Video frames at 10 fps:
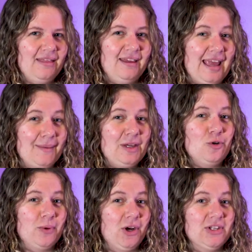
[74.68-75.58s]
The
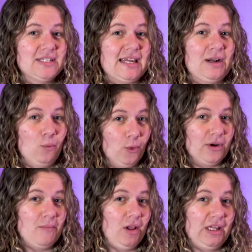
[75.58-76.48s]
chemical bonds in a
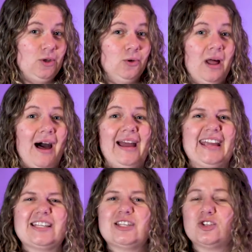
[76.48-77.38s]
water molecule are
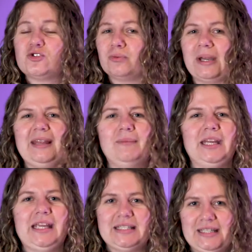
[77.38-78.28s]

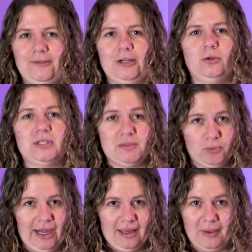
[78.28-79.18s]
extremely difficult to
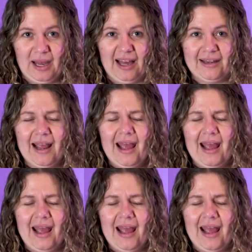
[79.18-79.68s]
break apart.